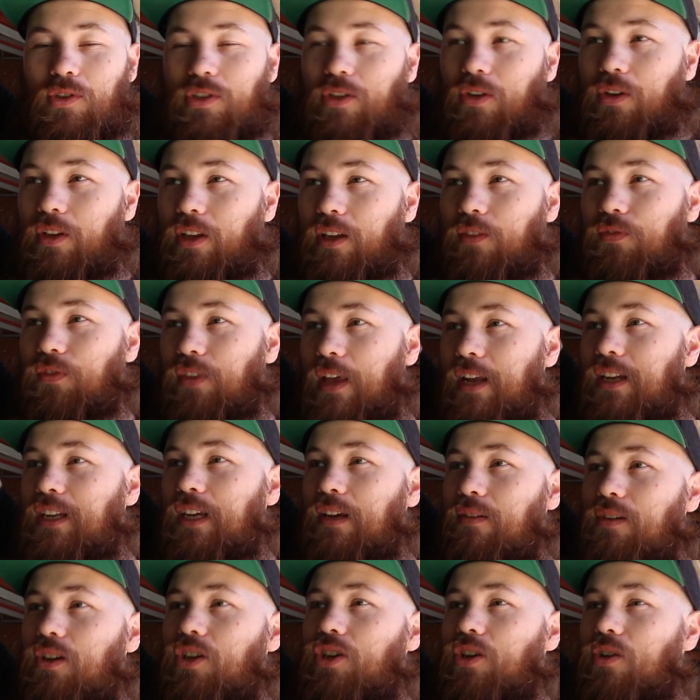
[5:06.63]
So if that
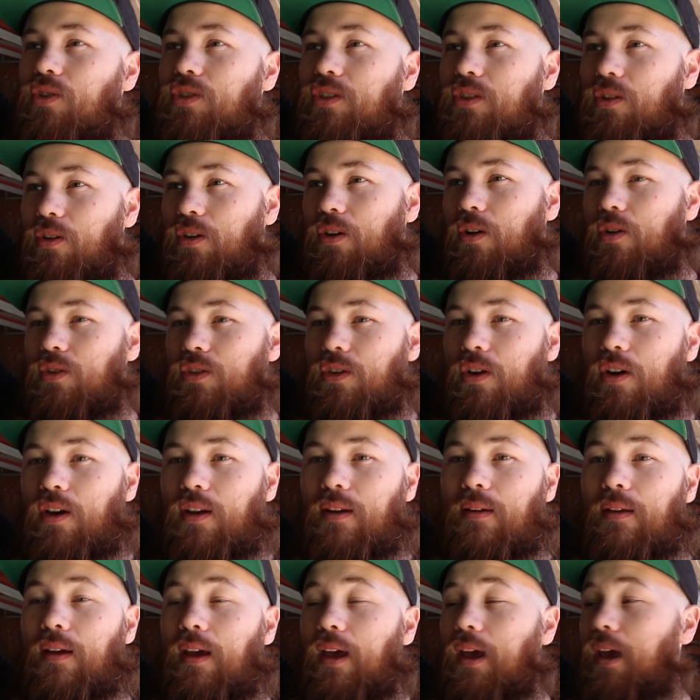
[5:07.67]
TV show still goes
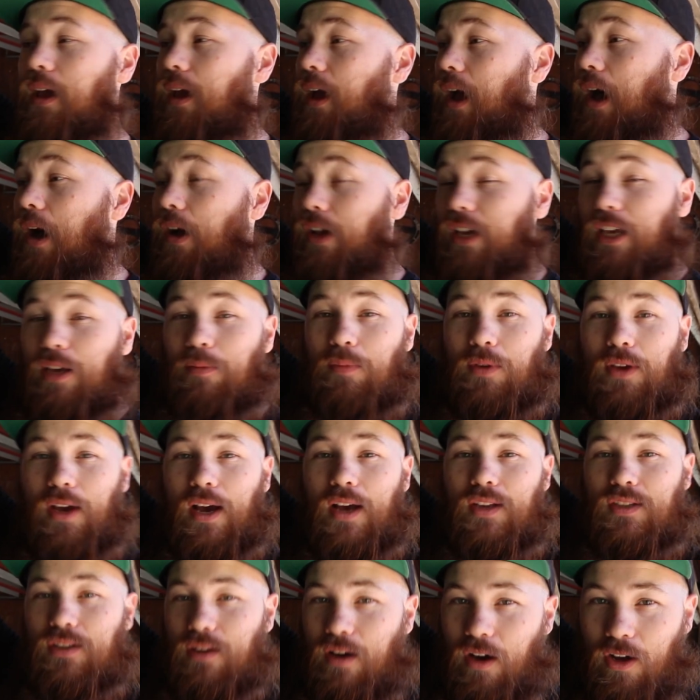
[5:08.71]
on, I'll keep you
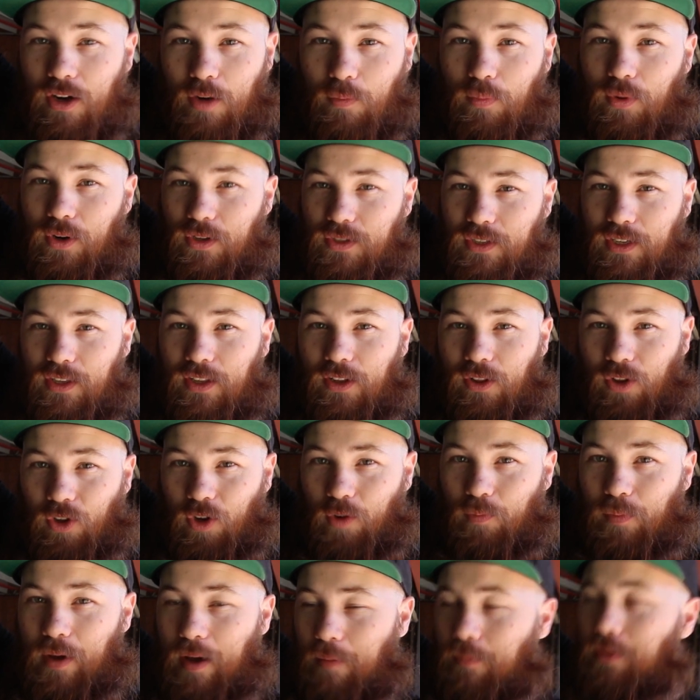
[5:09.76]
guys 100% in the
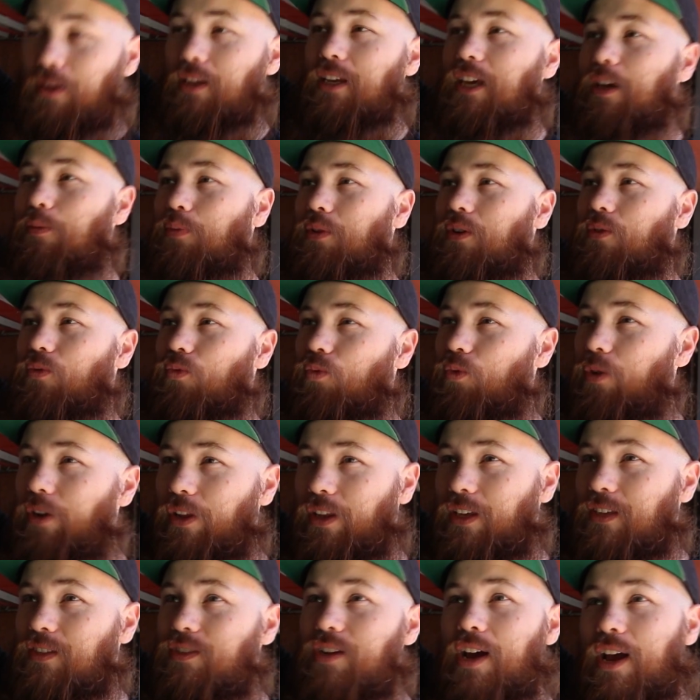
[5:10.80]
loop. I've been keeping it
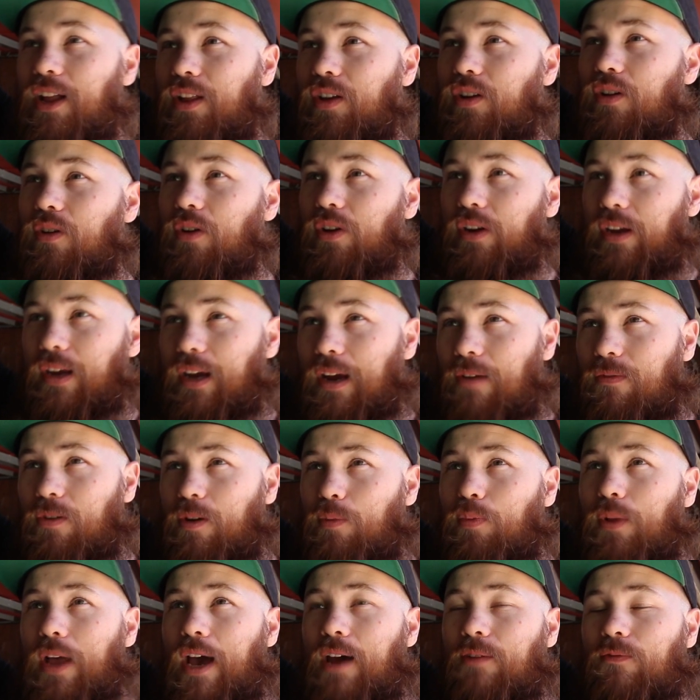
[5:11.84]
really silent on
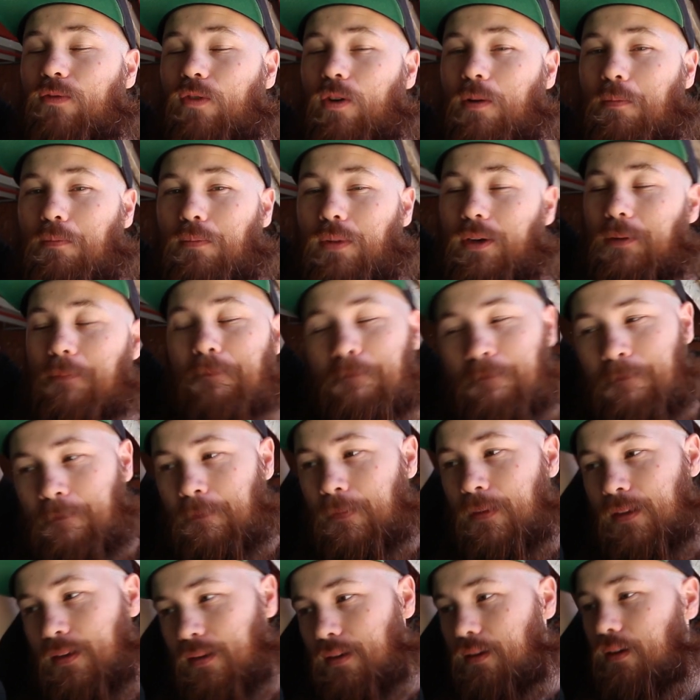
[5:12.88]
every platform, but
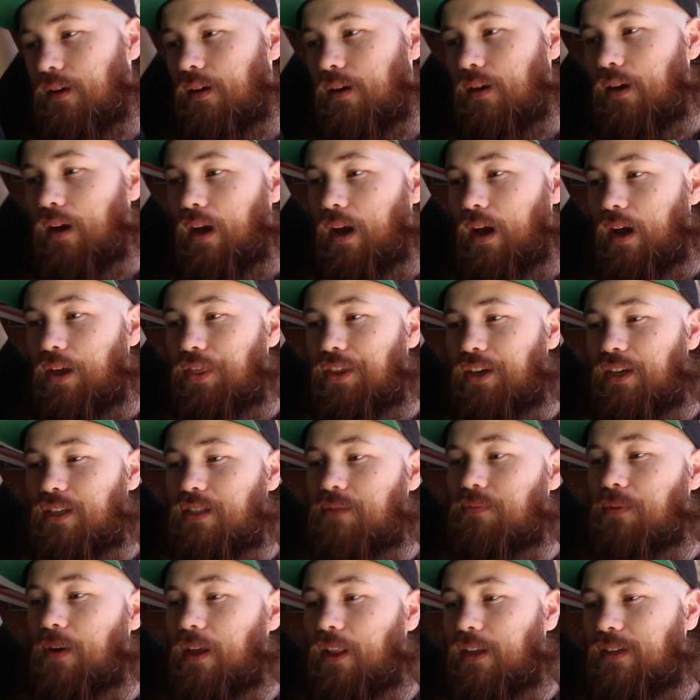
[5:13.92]
I think
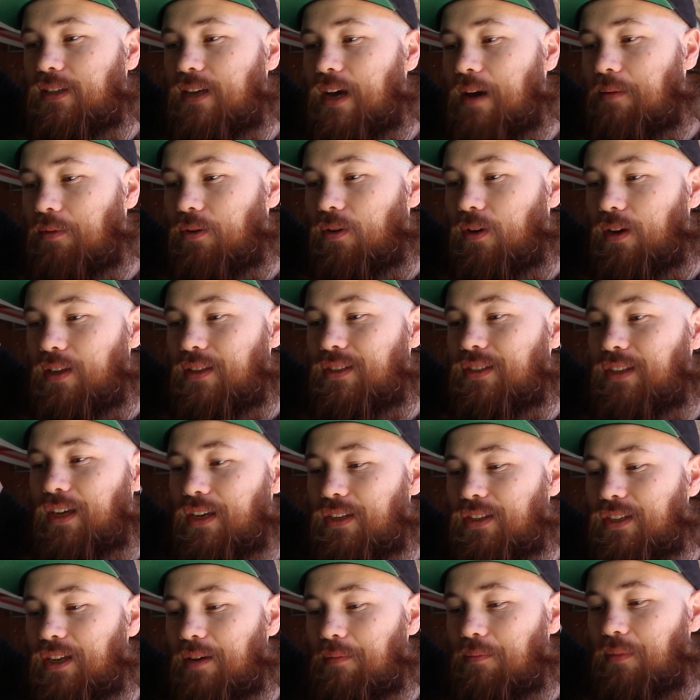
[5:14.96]
it's finally time to go ahead and
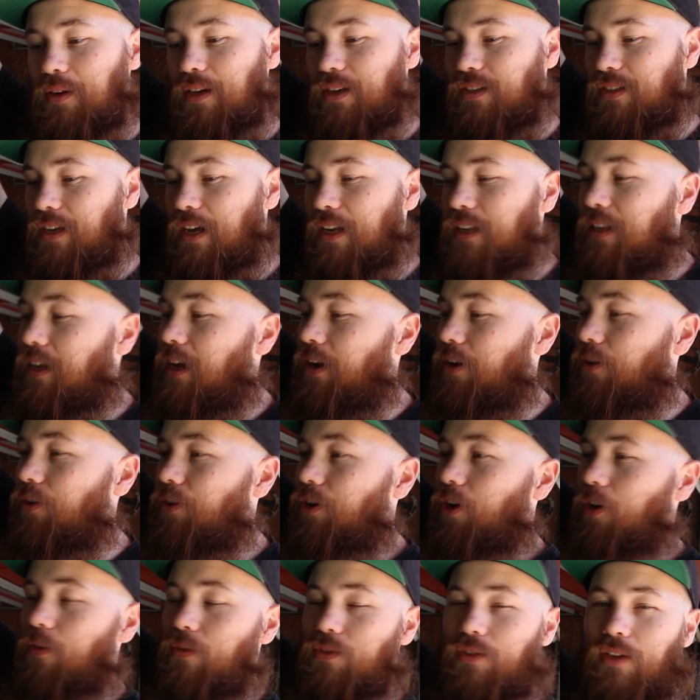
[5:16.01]
say something, because I
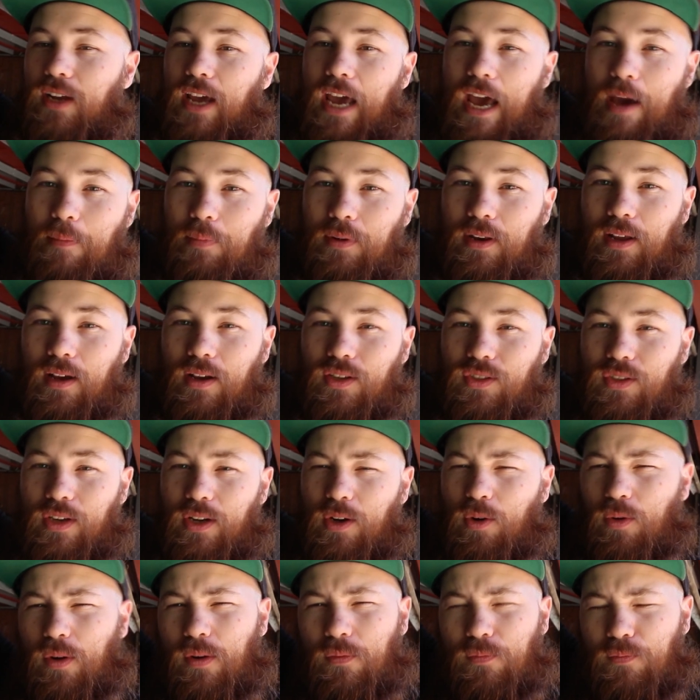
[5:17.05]
don't know what's going to happen now, so I
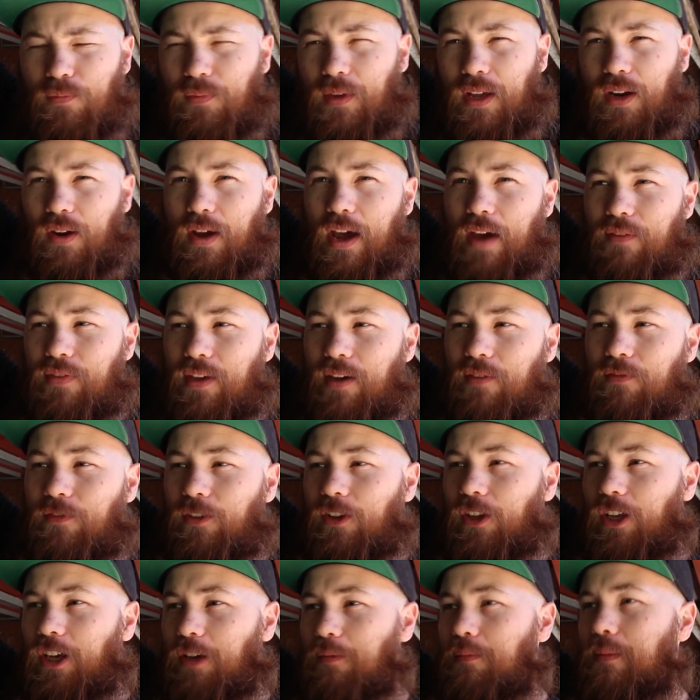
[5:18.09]
don't have that
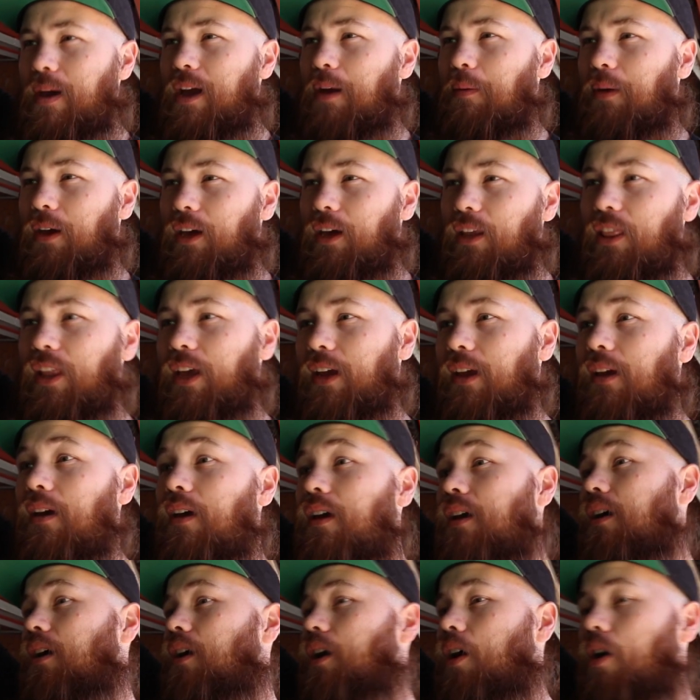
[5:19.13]
feeling in the back of my head like,
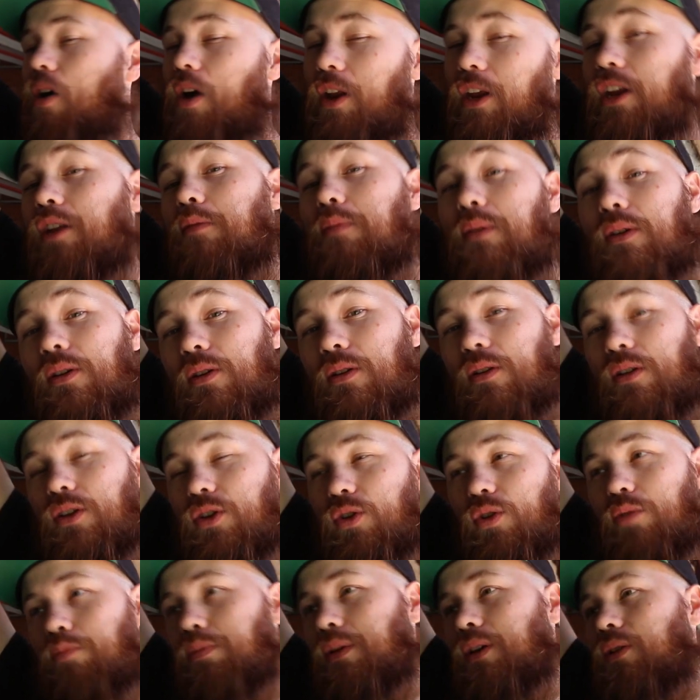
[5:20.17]
oh, I need to
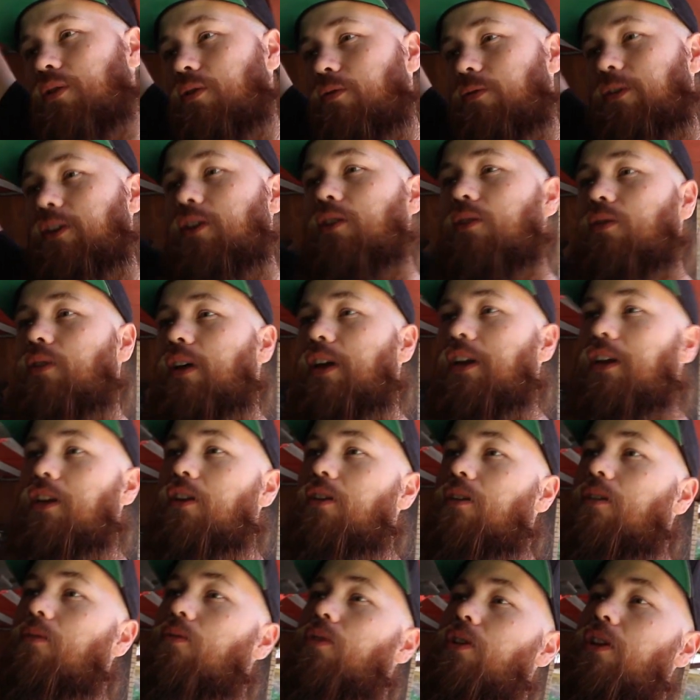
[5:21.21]
do a big reveal. I need
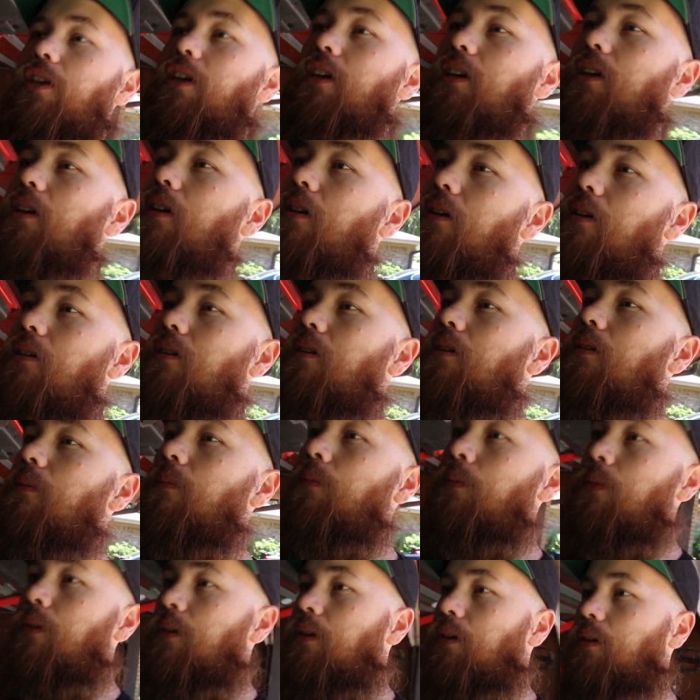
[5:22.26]
to really
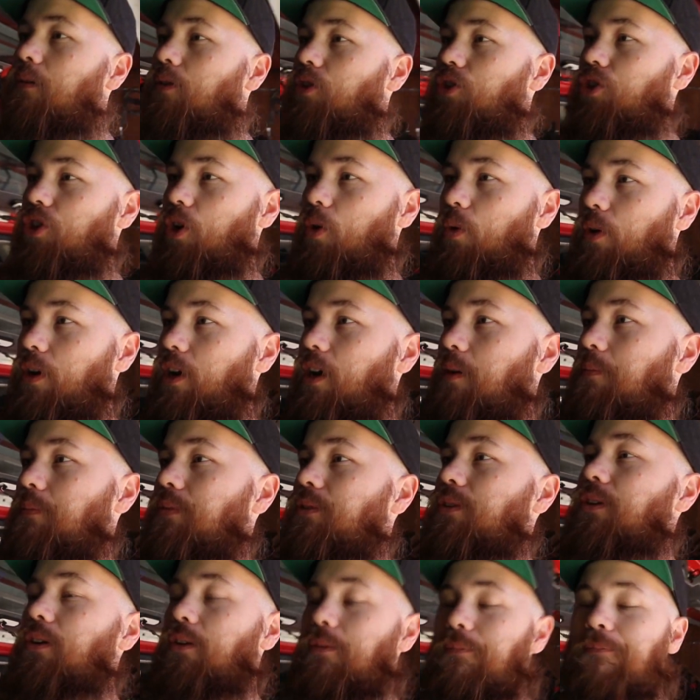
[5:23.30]
show it up.
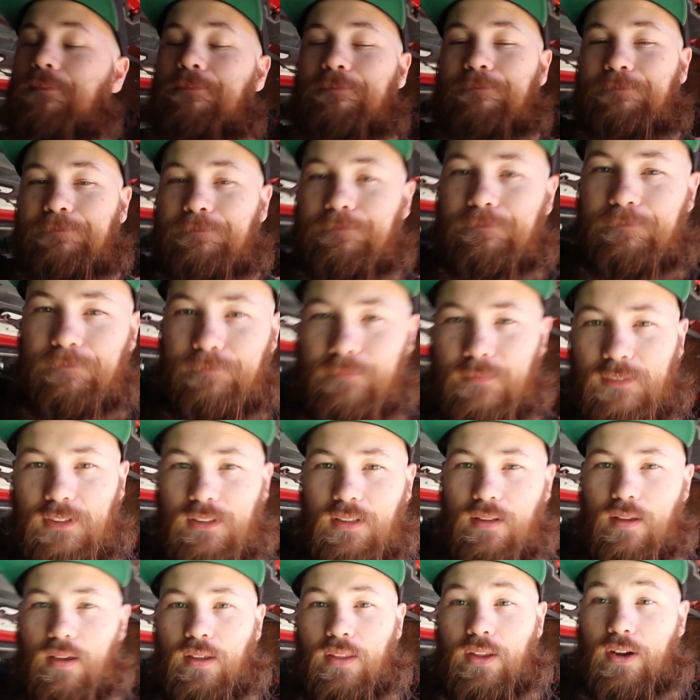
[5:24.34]
So
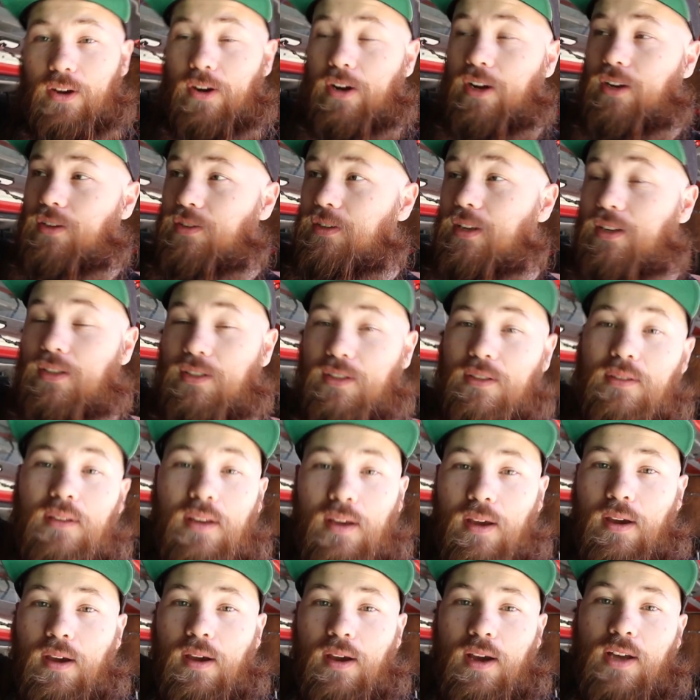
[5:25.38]
there it is. That's
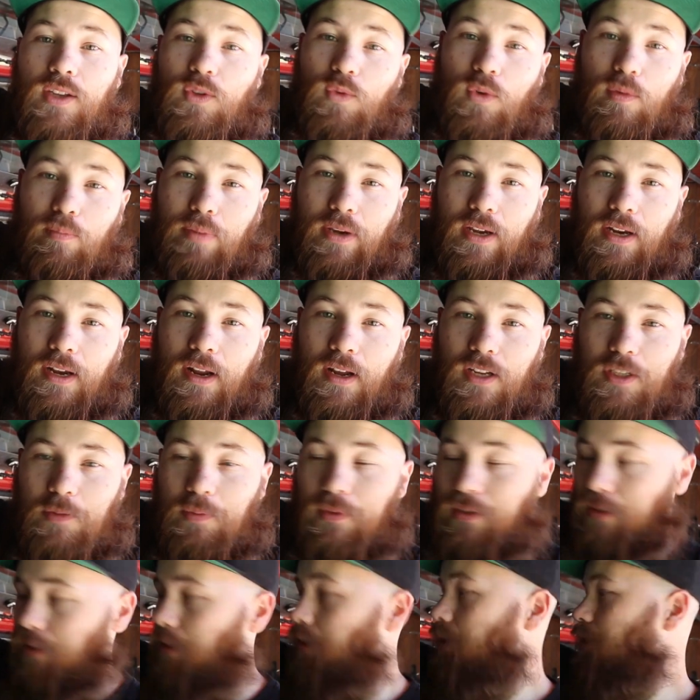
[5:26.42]
one big
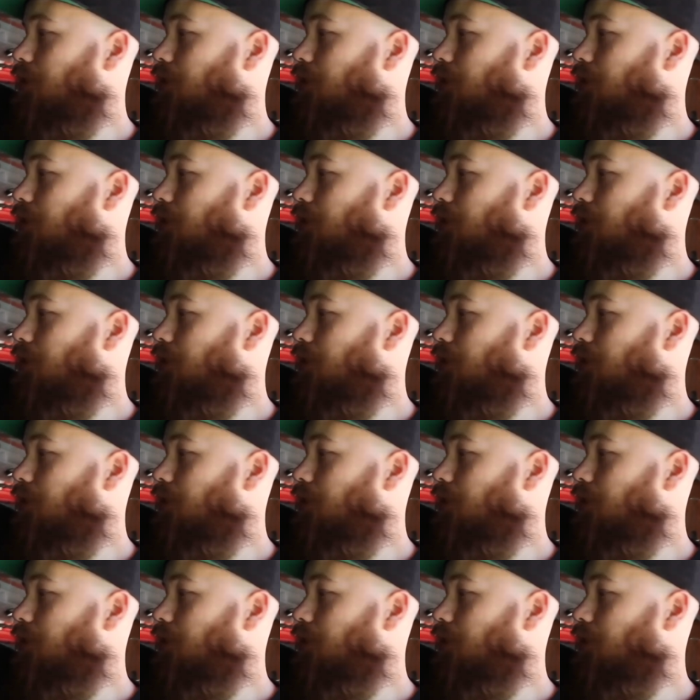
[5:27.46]
announcement.